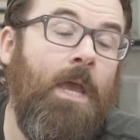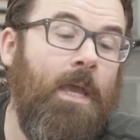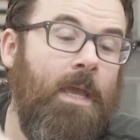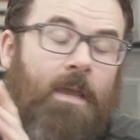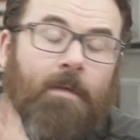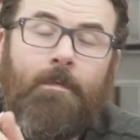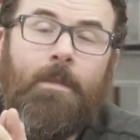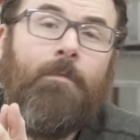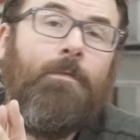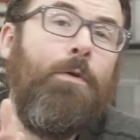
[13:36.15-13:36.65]

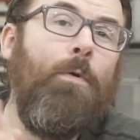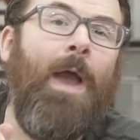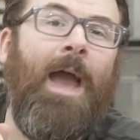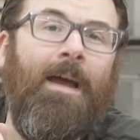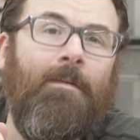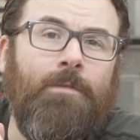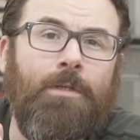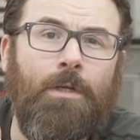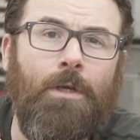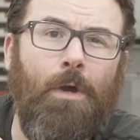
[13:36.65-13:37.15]
Even if you
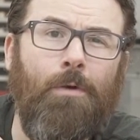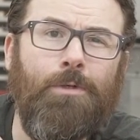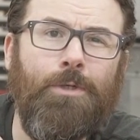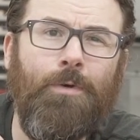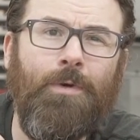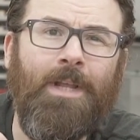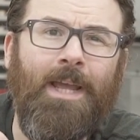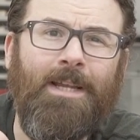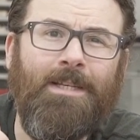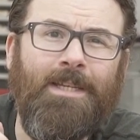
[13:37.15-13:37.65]
have to go
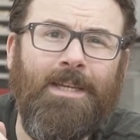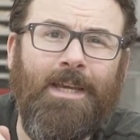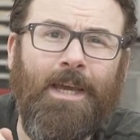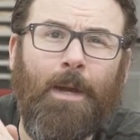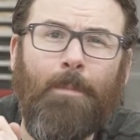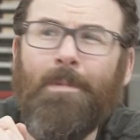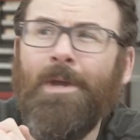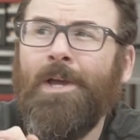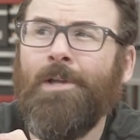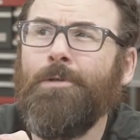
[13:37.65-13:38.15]
to an
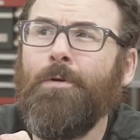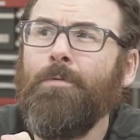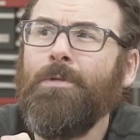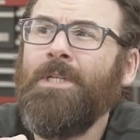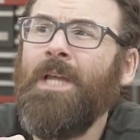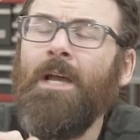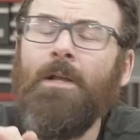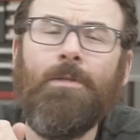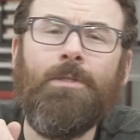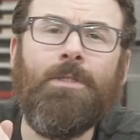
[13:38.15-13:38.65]
ATM, don't
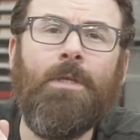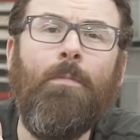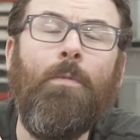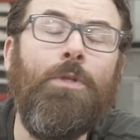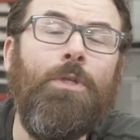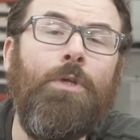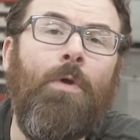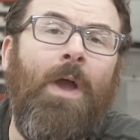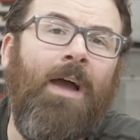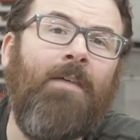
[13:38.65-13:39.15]
tell
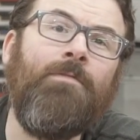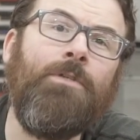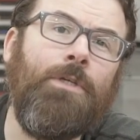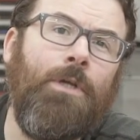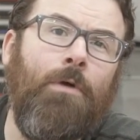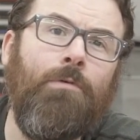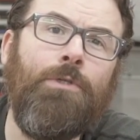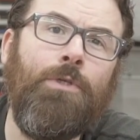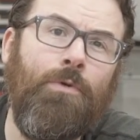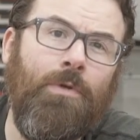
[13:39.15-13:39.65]
someone you have to
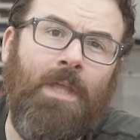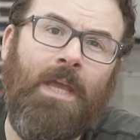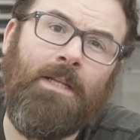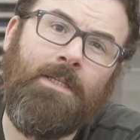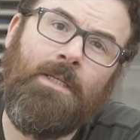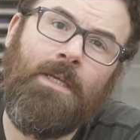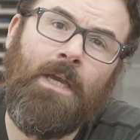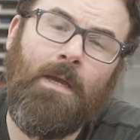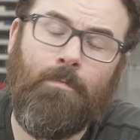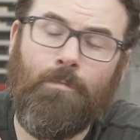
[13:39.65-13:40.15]
go to an
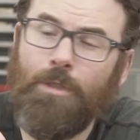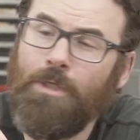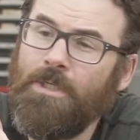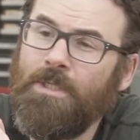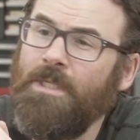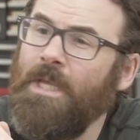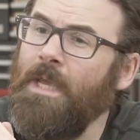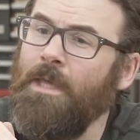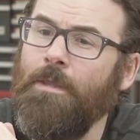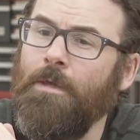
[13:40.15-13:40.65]
ATM.
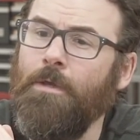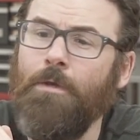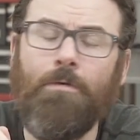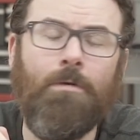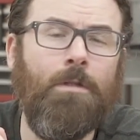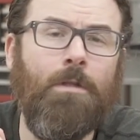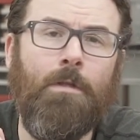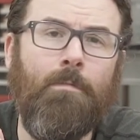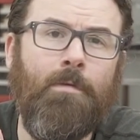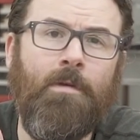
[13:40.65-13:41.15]
Just say that you're
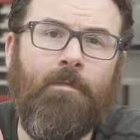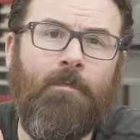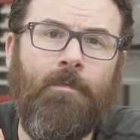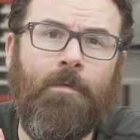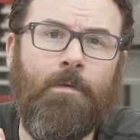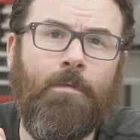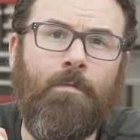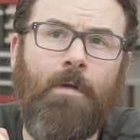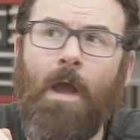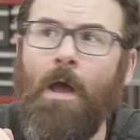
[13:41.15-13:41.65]
a little bit
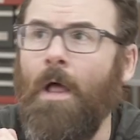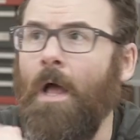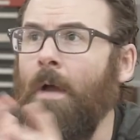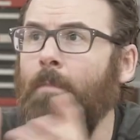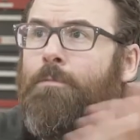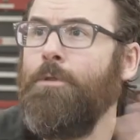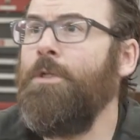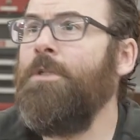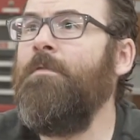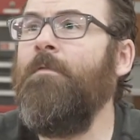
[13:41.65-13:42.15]
further out.
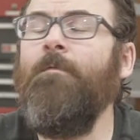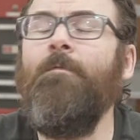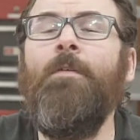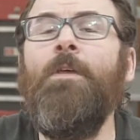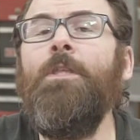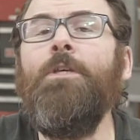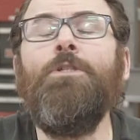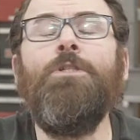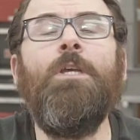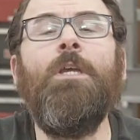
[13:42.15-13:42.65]
I'm just
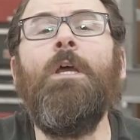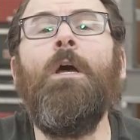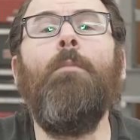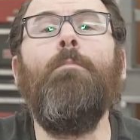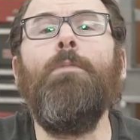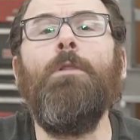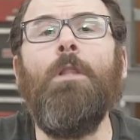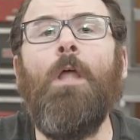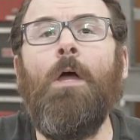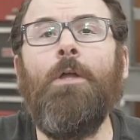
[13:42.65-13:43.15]
finishing
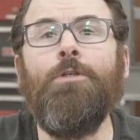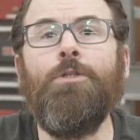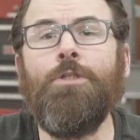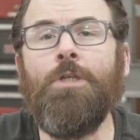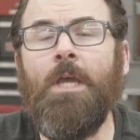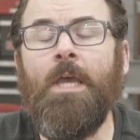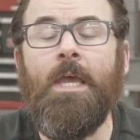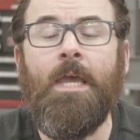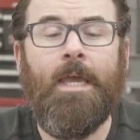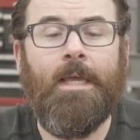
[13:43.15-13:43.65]
up lunch.
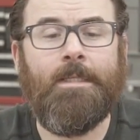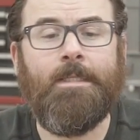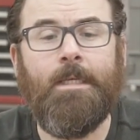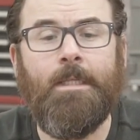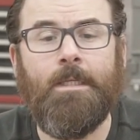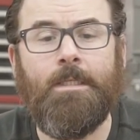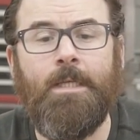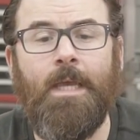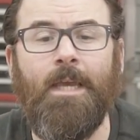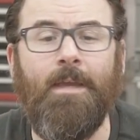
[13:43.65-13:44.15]
It's going
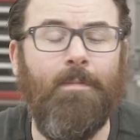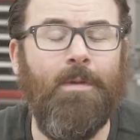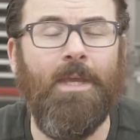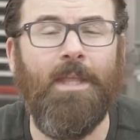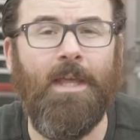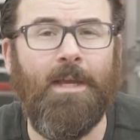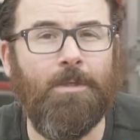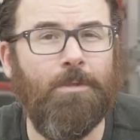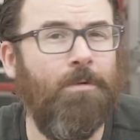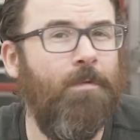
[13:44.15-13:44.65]
to take me
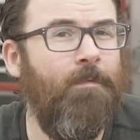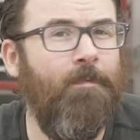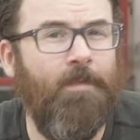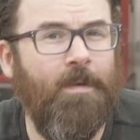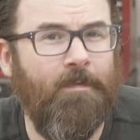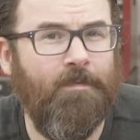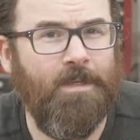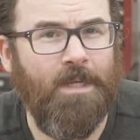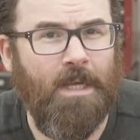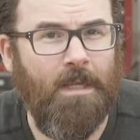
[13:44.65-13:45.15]
an extra
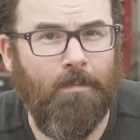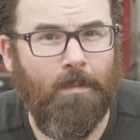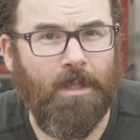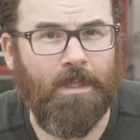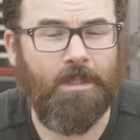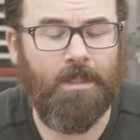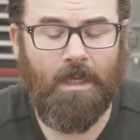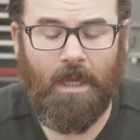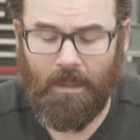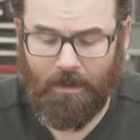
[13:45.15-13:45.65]
15
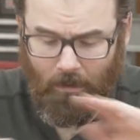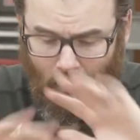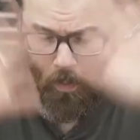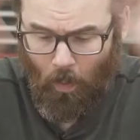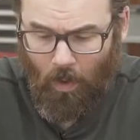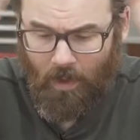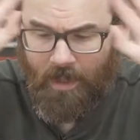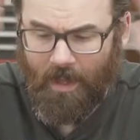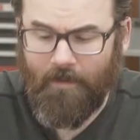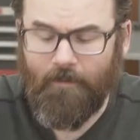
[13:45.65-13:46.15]
minutes to get there.
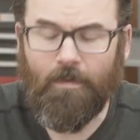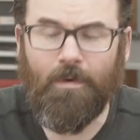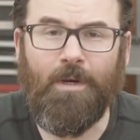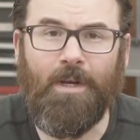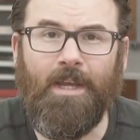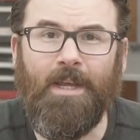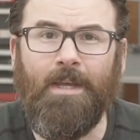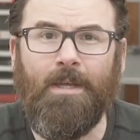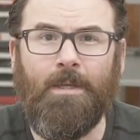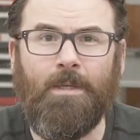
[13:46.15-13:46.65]
Whatever it
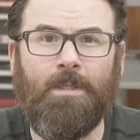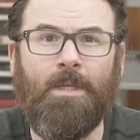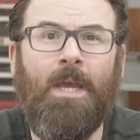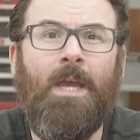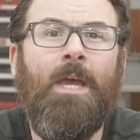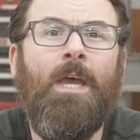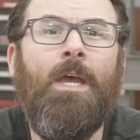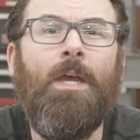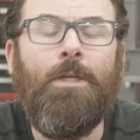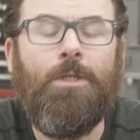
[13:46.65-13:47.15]
is,
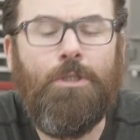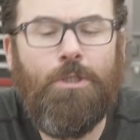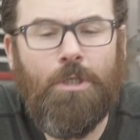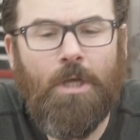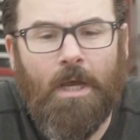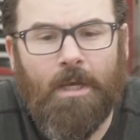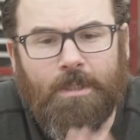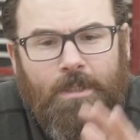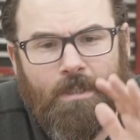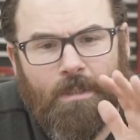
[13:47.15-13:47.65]

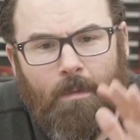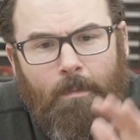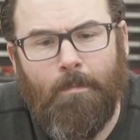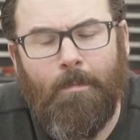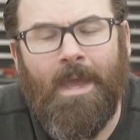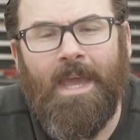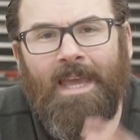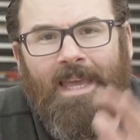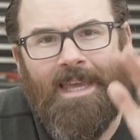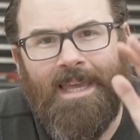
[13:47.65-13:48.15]
just
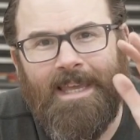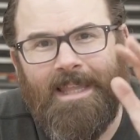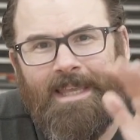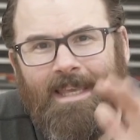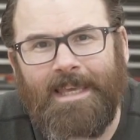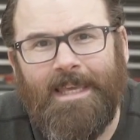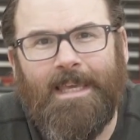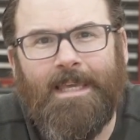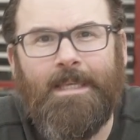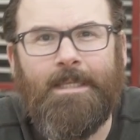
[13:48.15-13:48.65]
make it
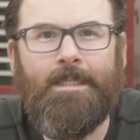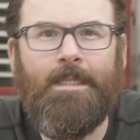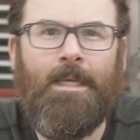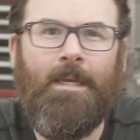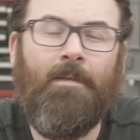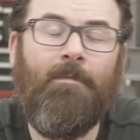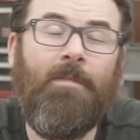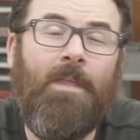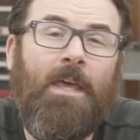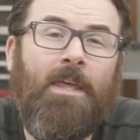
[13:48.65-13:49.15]

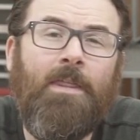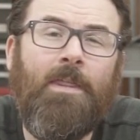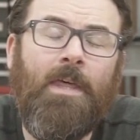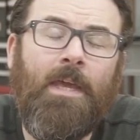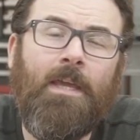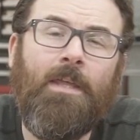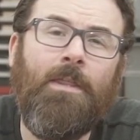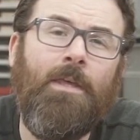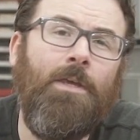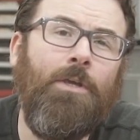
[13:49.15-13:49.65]
easy. If they
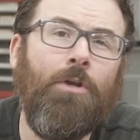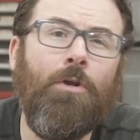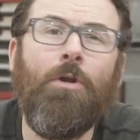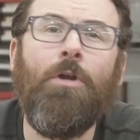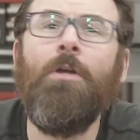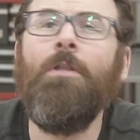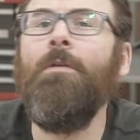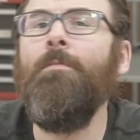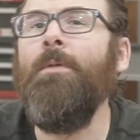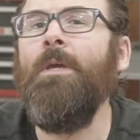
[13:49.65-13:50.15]
think that you're
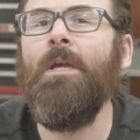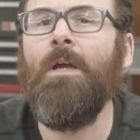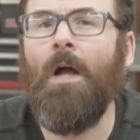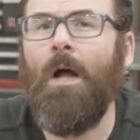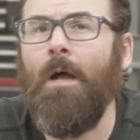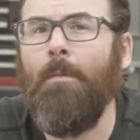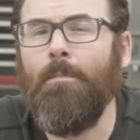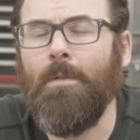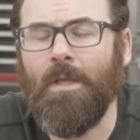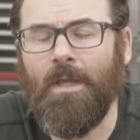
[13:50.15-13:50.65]
going to be
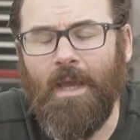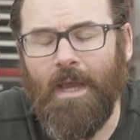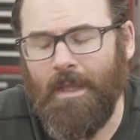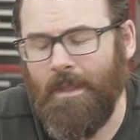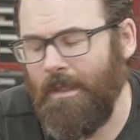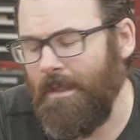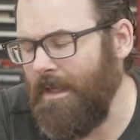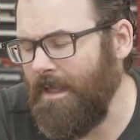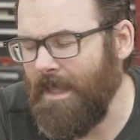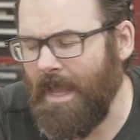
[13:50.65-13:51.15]

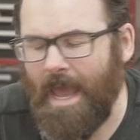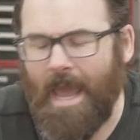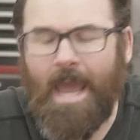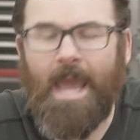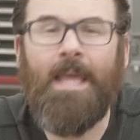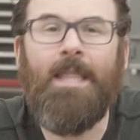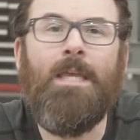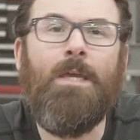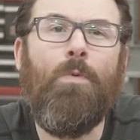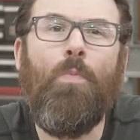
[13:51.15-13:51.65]
complicated in
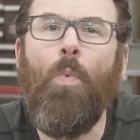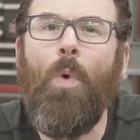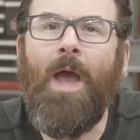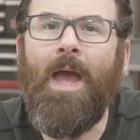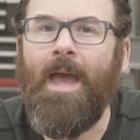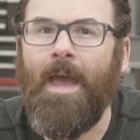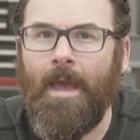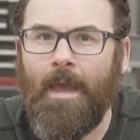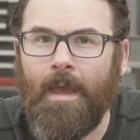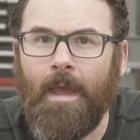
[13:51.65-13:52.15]
any
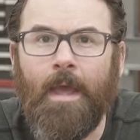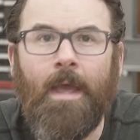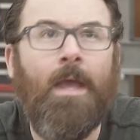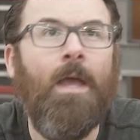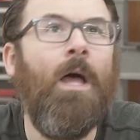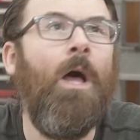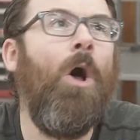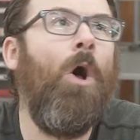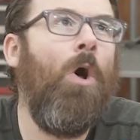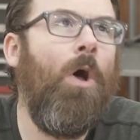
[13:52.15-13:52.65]
way,
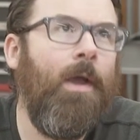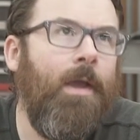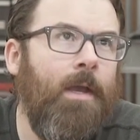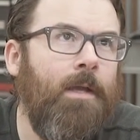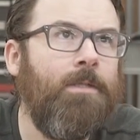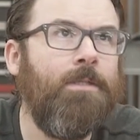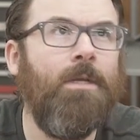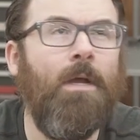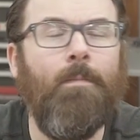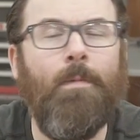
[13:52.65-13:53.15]
oh, I got
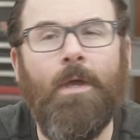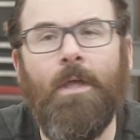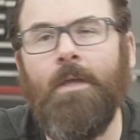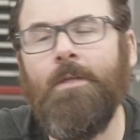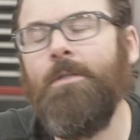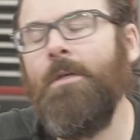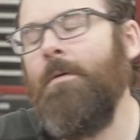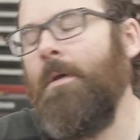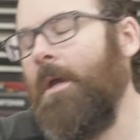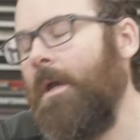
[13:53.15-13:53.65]
to stop by
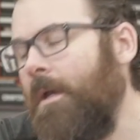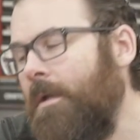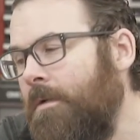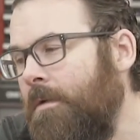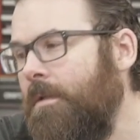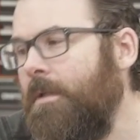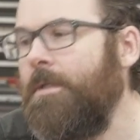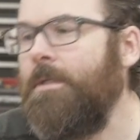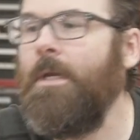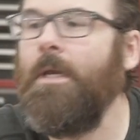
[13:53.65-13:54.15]
ATM, I got to
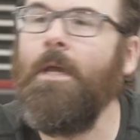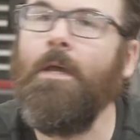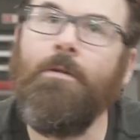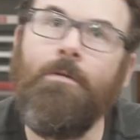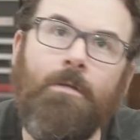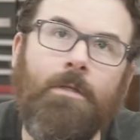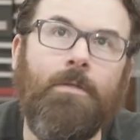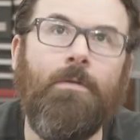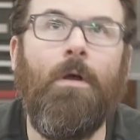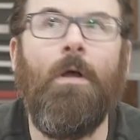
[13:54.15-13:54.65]
do this, I got to
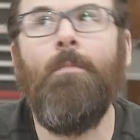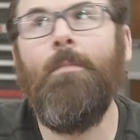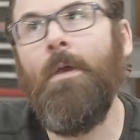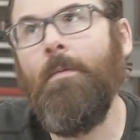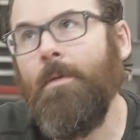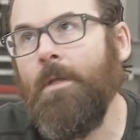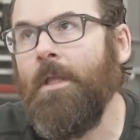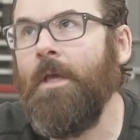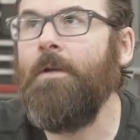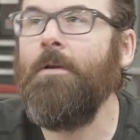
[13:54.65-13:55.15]
do this, oh,
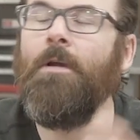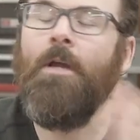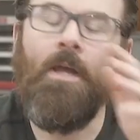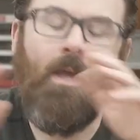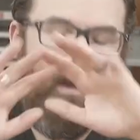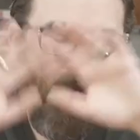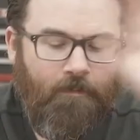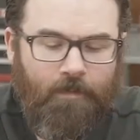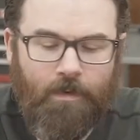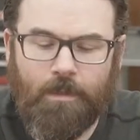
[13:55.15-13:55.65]
maybe later.
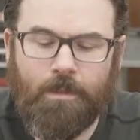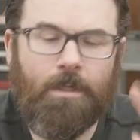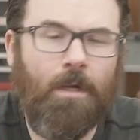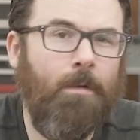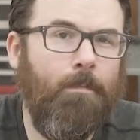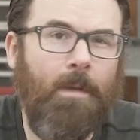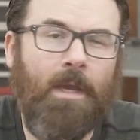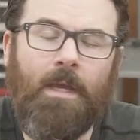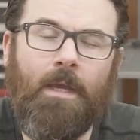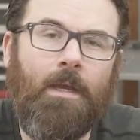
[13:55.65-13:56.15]
If you
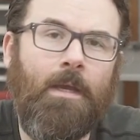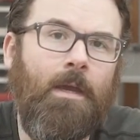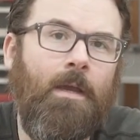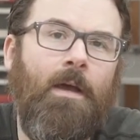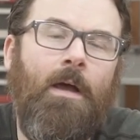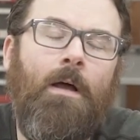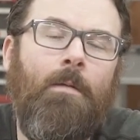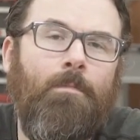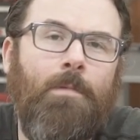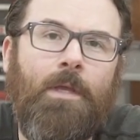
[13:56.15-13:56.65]
start making it
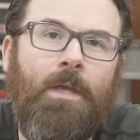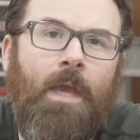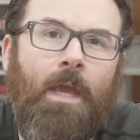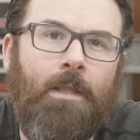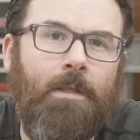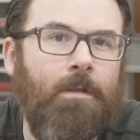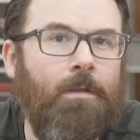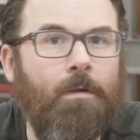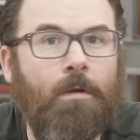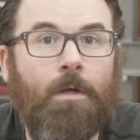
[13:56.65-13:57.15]

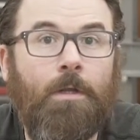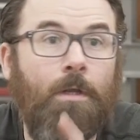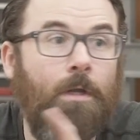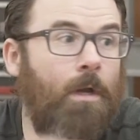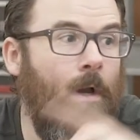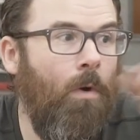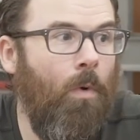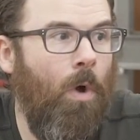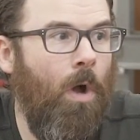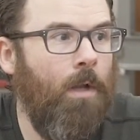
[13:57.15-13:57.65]
complicated, they're going to
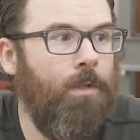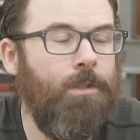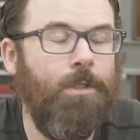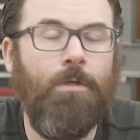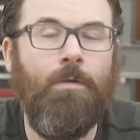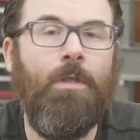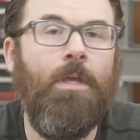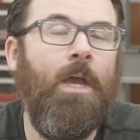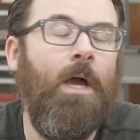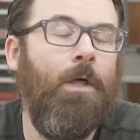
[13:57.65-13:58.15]
go on
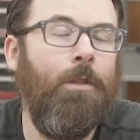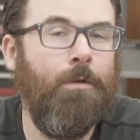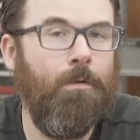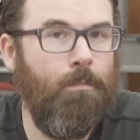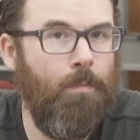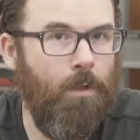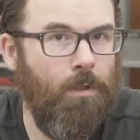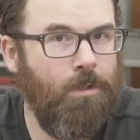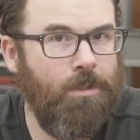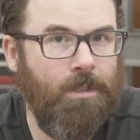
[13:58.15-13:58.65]
to the other
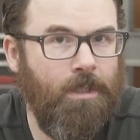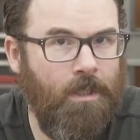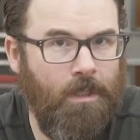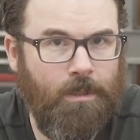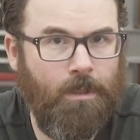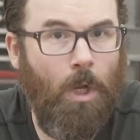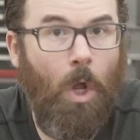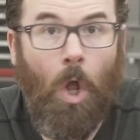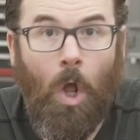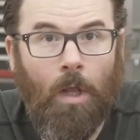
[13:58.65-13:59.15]
person
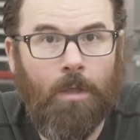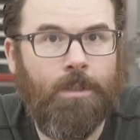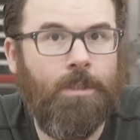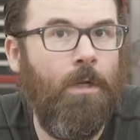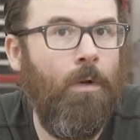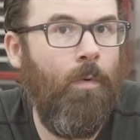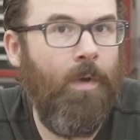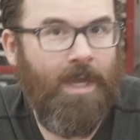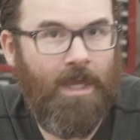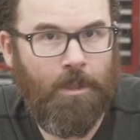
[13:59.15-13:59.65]
that's
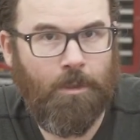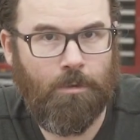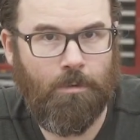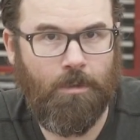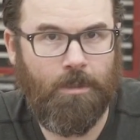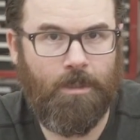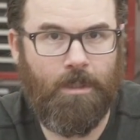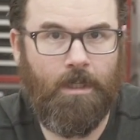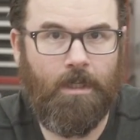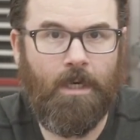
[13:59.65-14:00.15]
also
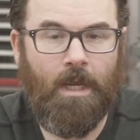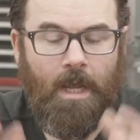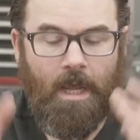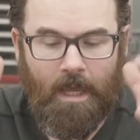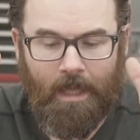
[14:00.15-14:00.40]
interested.